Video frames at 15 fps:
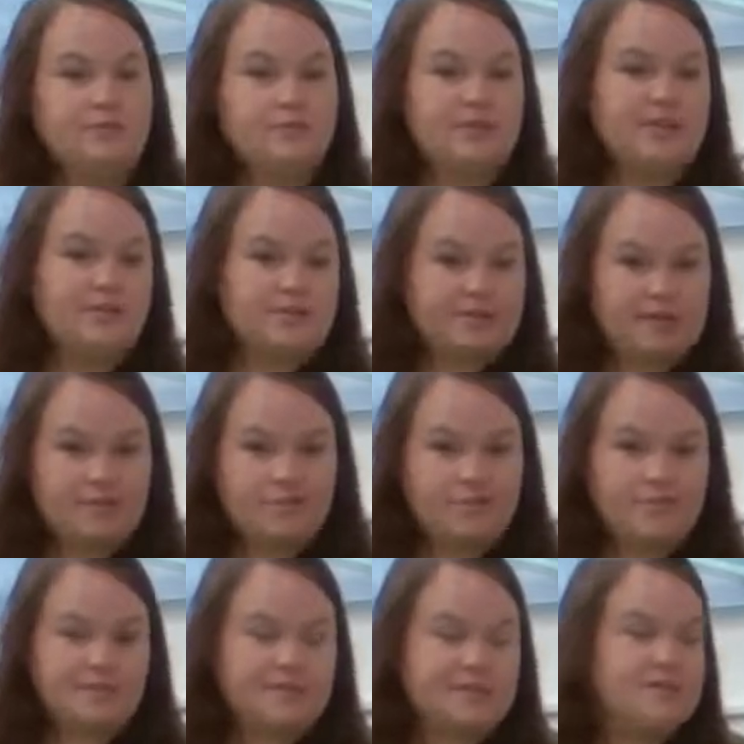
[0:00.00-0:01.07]
luminaire
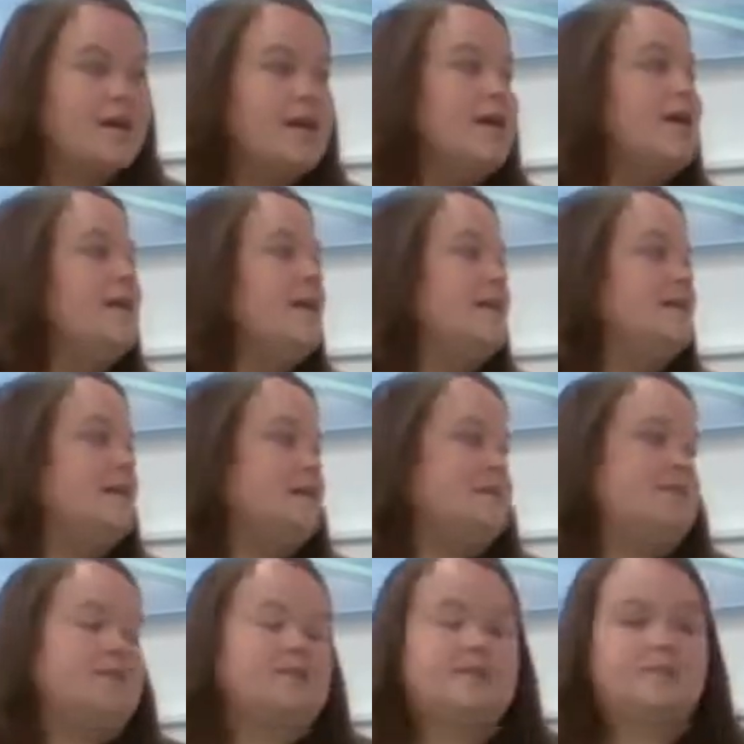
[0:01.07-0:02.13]
schedules and I
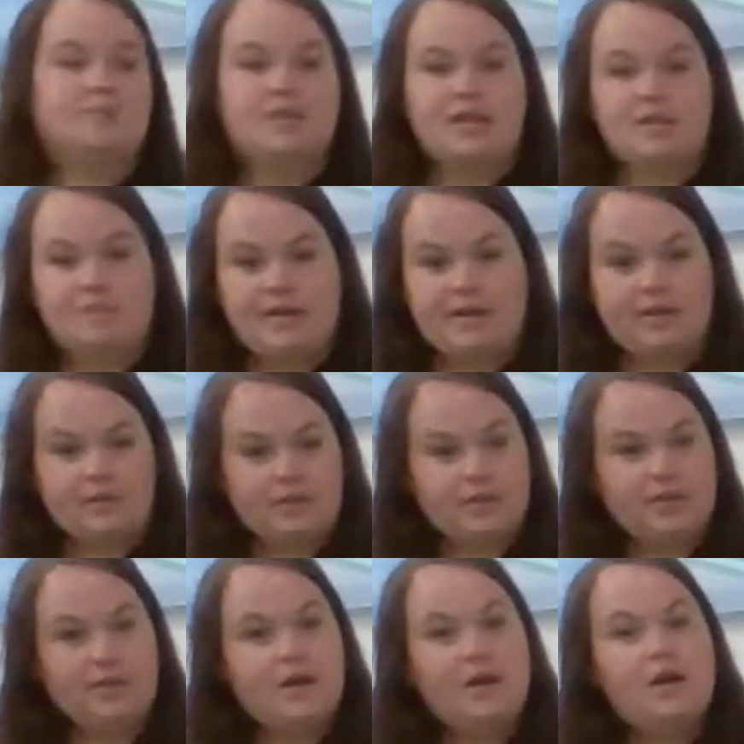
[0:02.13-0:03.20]
see supplied by
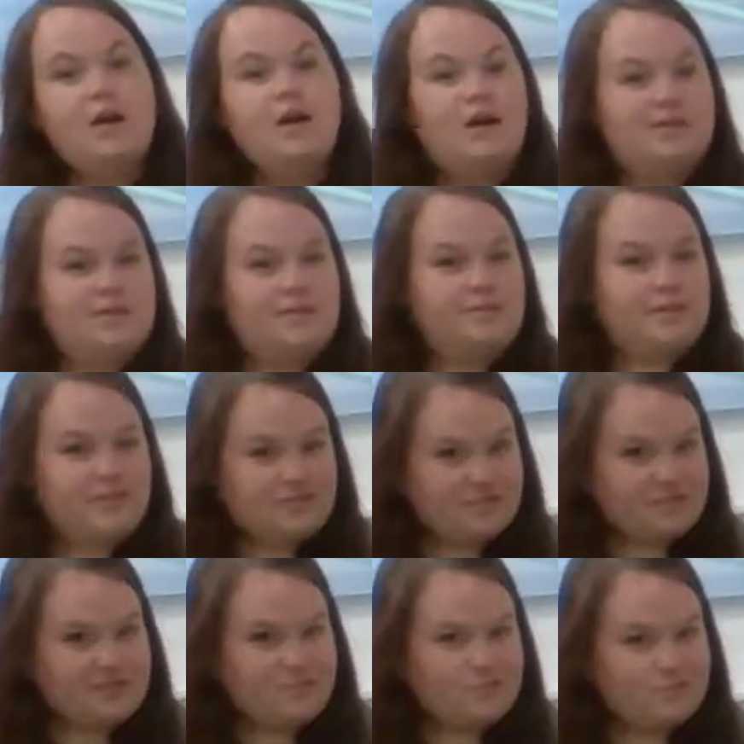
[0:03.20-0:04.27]
owner on that fixture
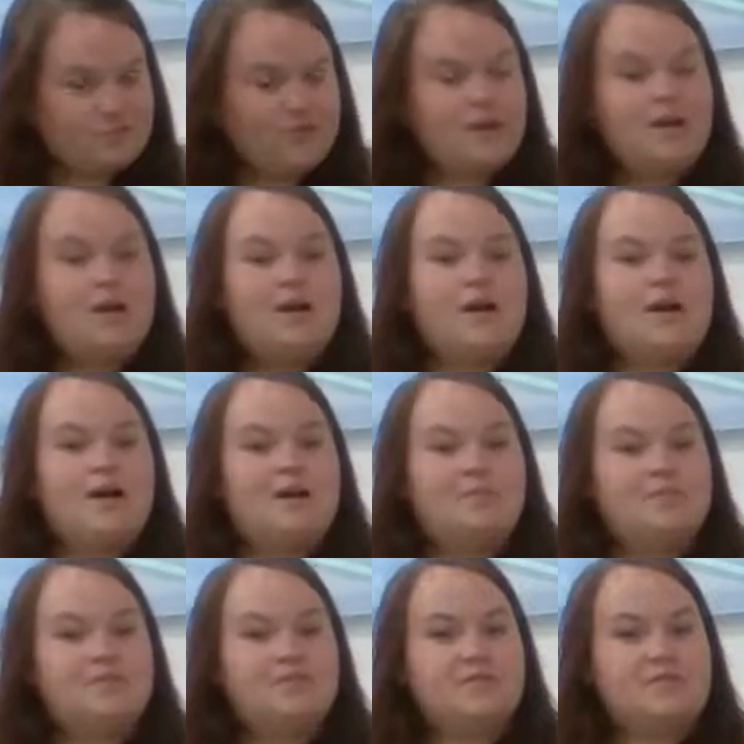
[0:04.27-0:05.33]
schedule.
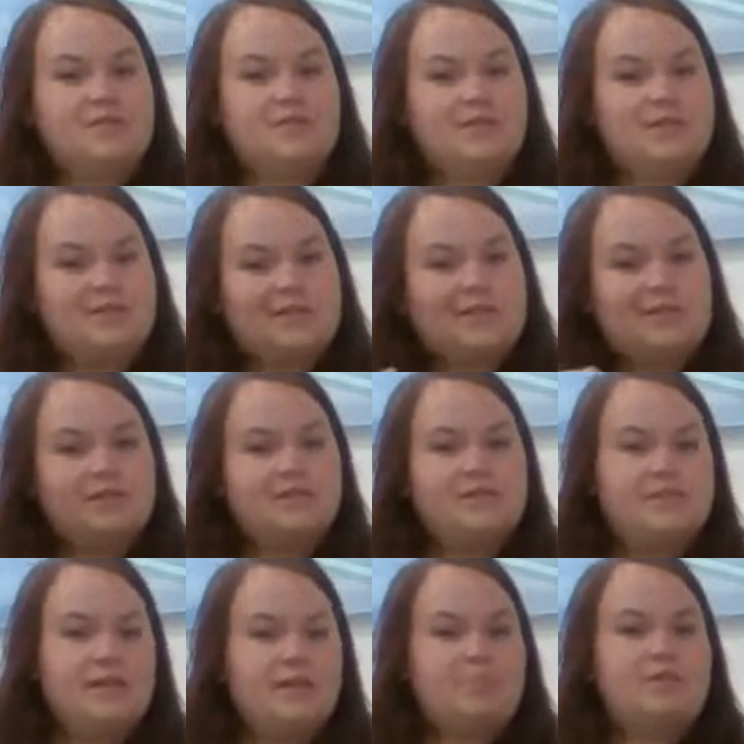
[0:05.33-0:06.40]
So just a little
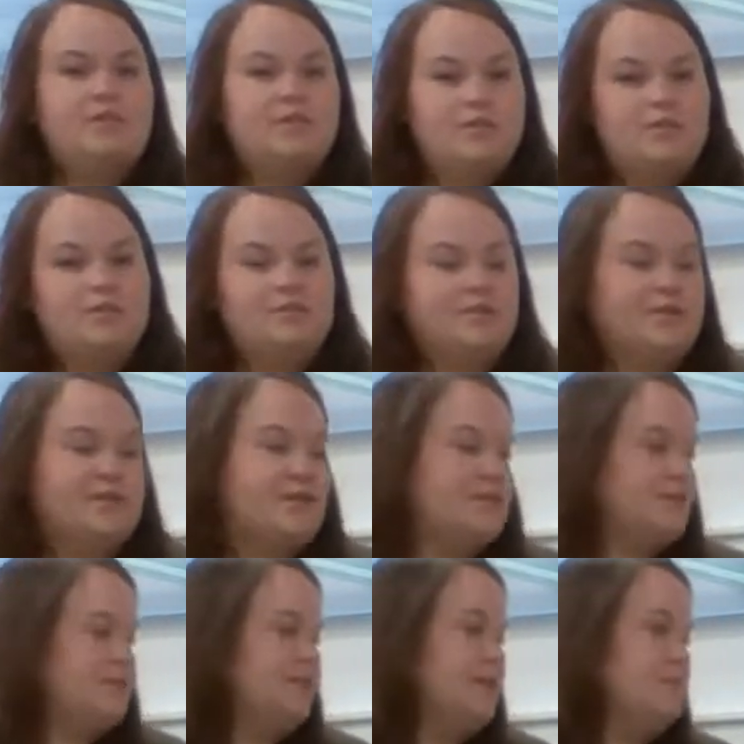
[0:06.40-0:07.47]
tip for you guys
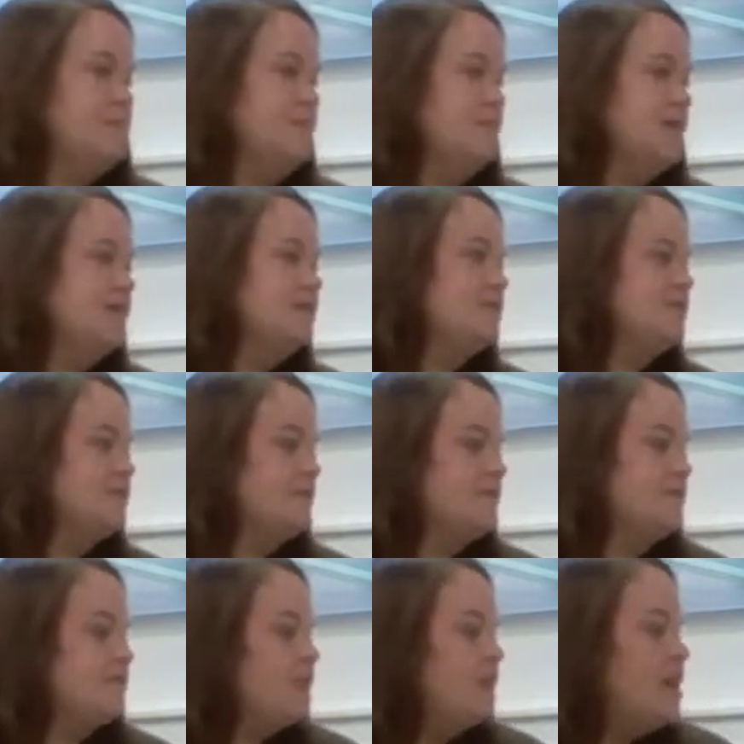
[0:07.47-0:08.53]
to keep in mind.
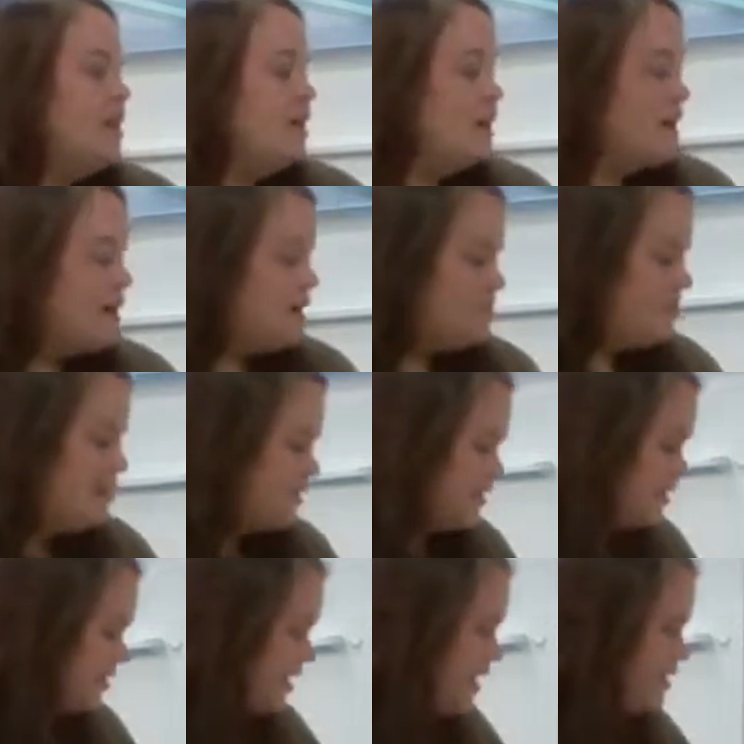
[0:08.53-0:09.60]
So I
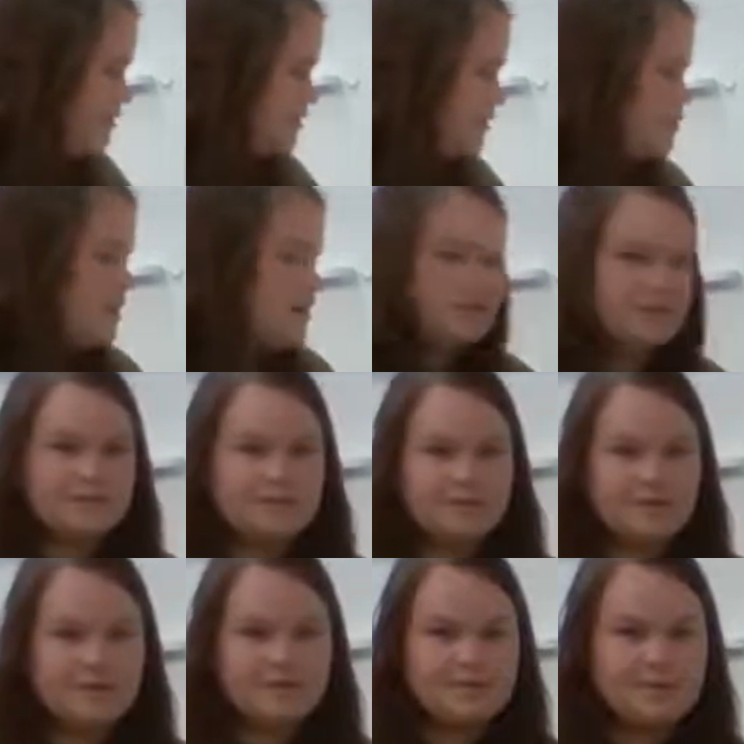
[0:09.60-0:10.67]
also have some other
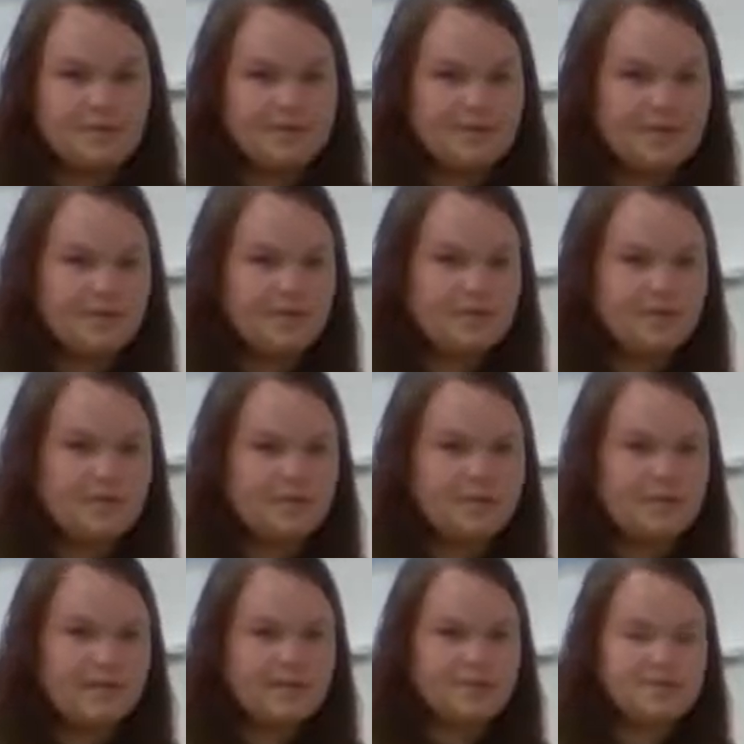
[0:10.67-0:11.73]
stringers down here that you can
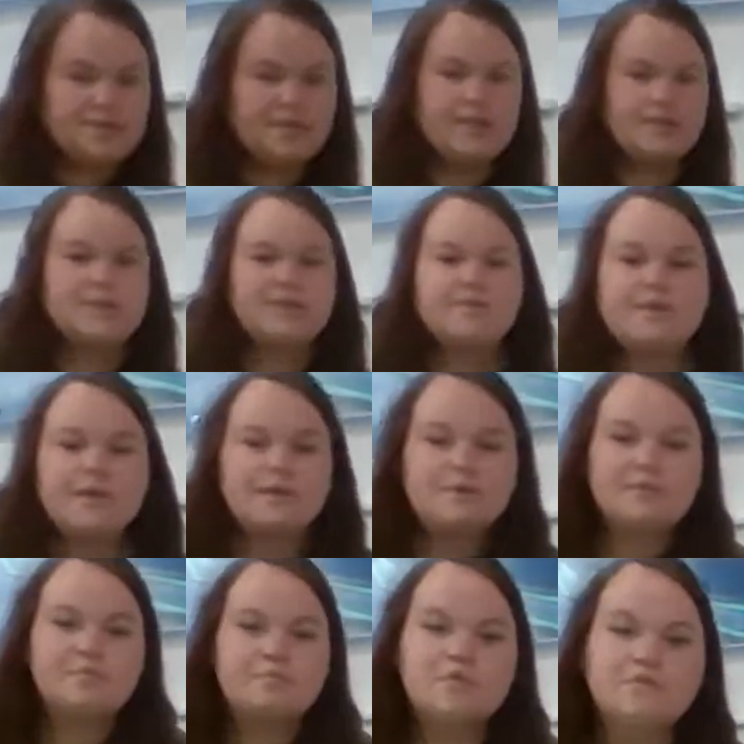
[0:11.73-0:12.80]
kind of see. I'll see if I can
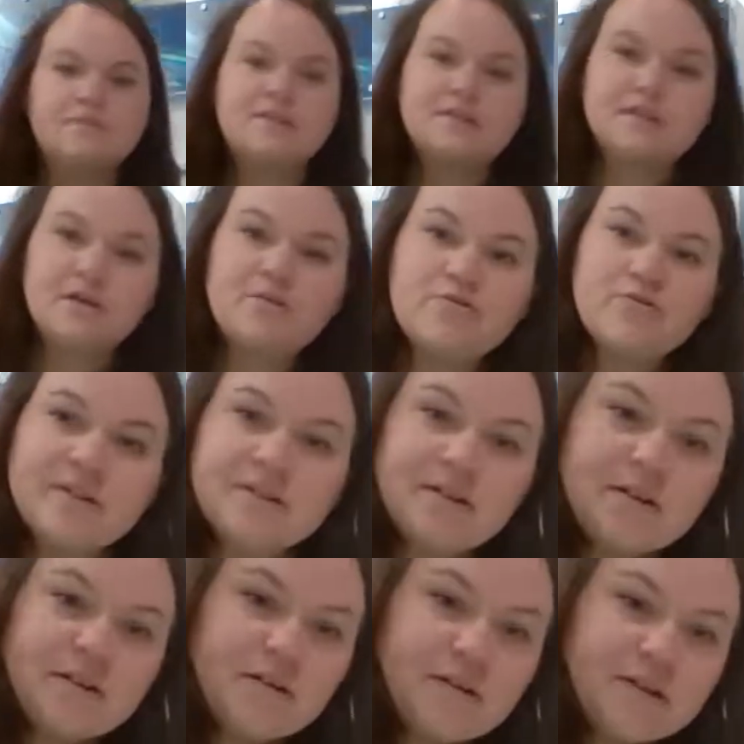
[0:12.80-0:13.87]
just move this down just a little